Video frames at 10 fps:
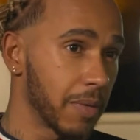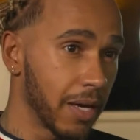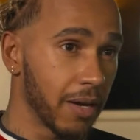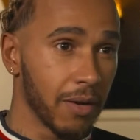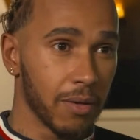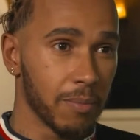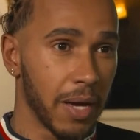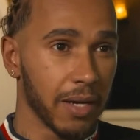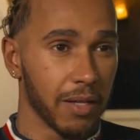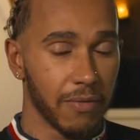here and
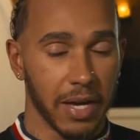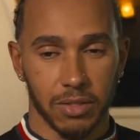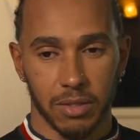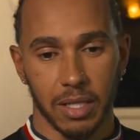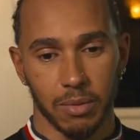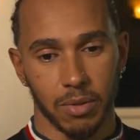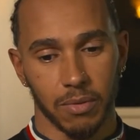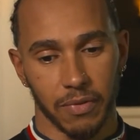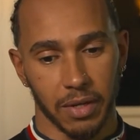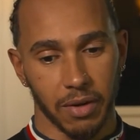back at the factory that we'll
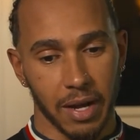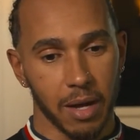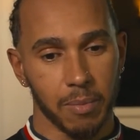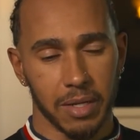figure it out,